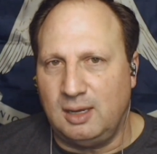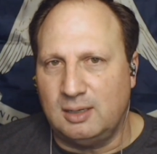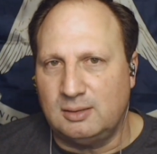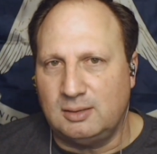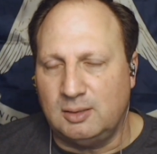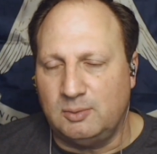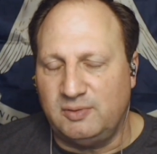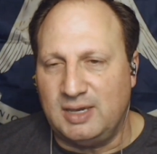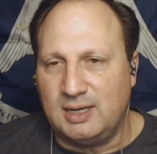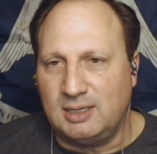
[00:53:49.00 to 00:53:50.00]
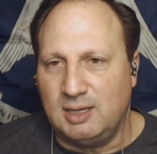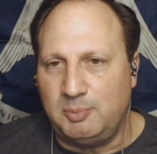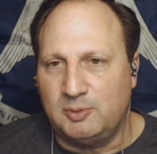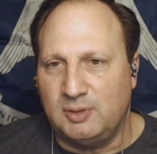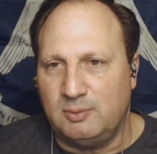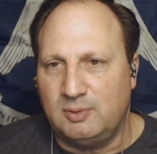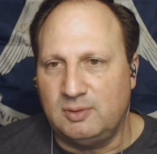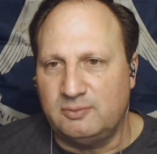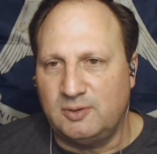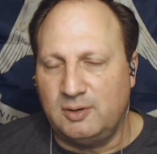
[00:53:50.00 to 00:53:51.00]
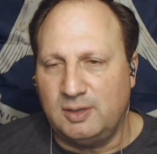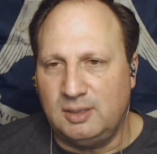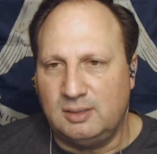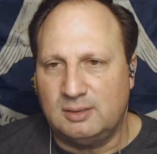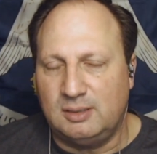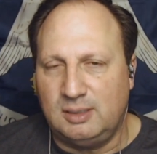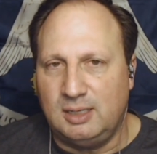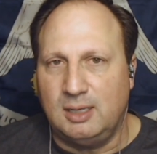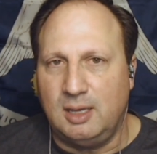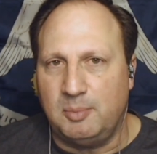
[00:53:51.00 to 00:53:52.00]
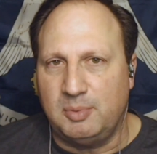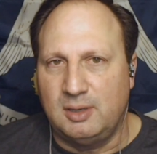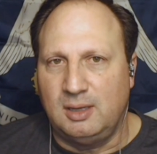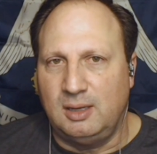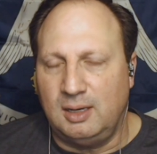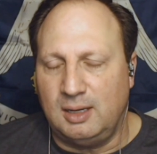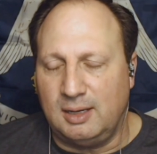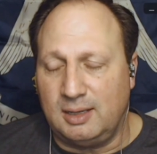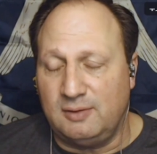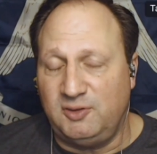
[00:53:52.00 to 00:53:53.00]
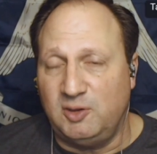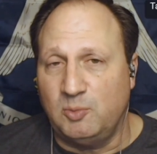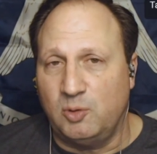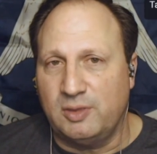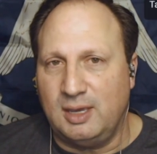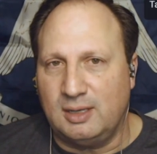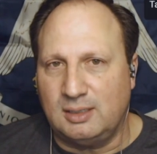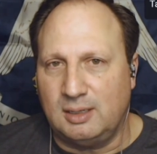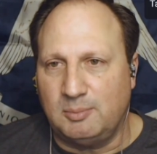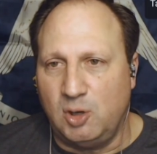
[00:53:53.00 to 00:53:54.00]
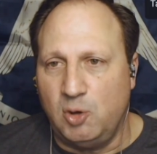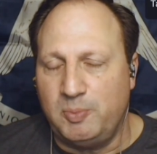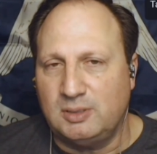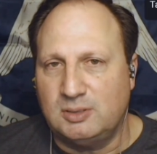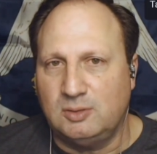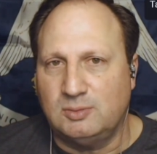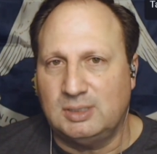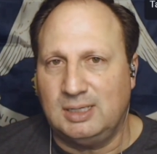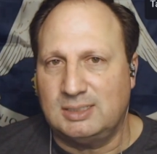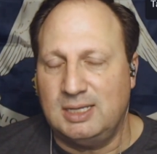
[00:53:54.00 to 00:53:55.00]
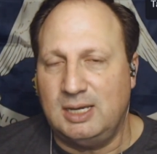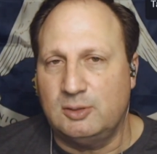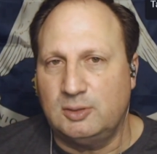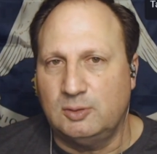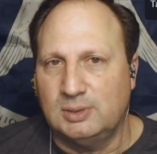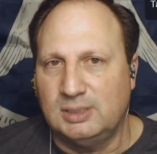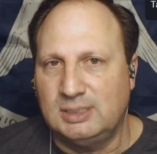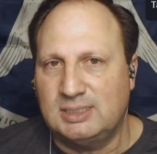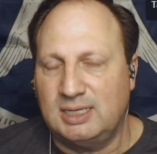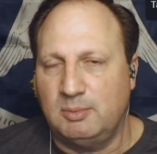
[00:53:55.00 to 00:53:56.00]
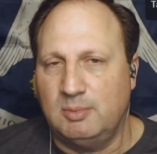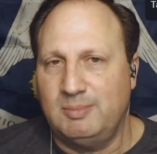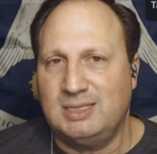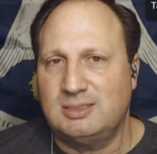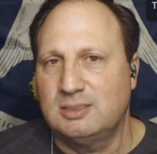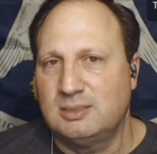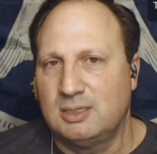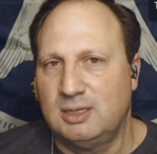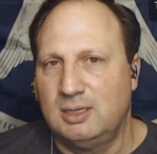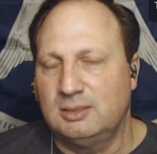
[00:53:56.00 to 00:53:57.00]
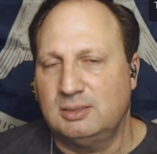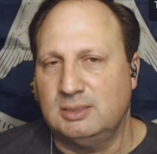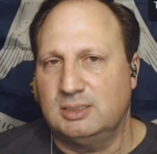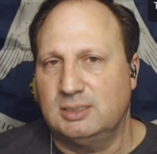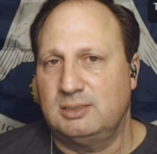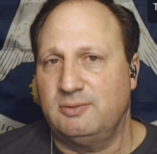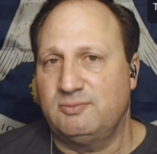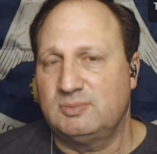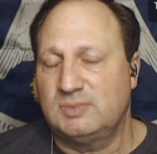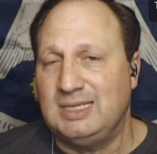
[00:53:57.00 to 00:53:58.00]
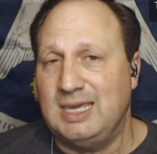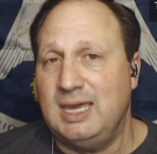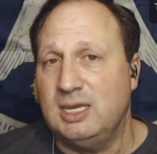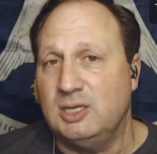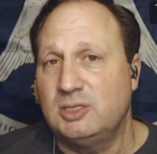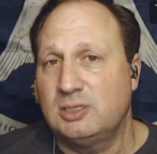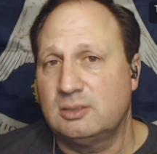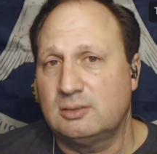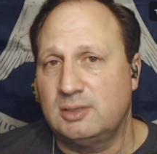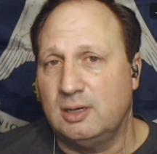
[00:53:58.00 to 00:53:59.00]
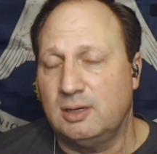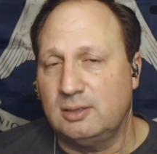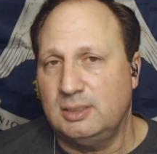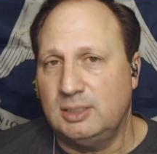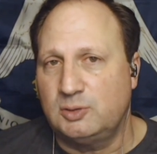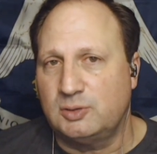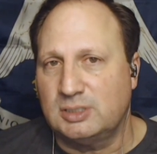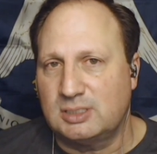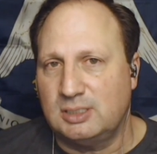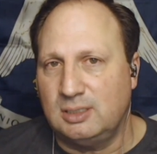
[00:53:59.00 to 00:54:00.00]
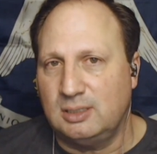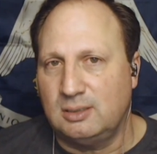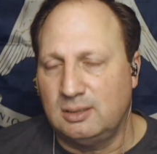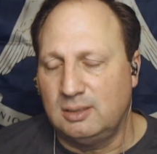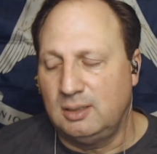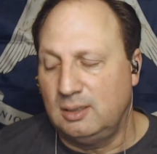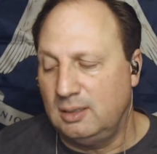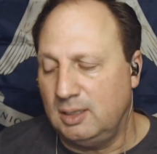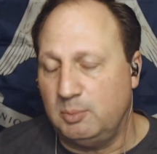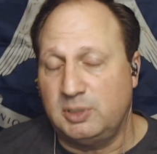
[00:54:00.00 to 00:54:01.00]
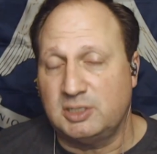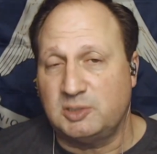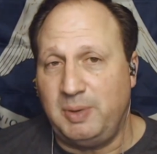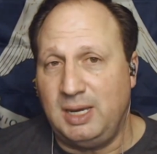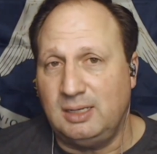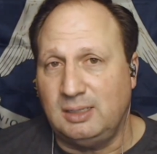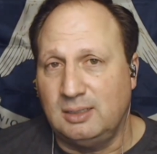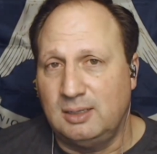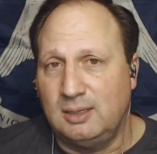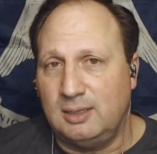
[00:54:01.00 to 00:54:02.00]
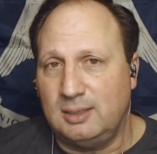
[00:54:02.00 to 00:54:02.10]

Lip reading: And, you know, we've got a couple that we've already hit up, and I got a few more that I'm hoping to, in the next day or two, at least send them a message to just gauge their interest in participating.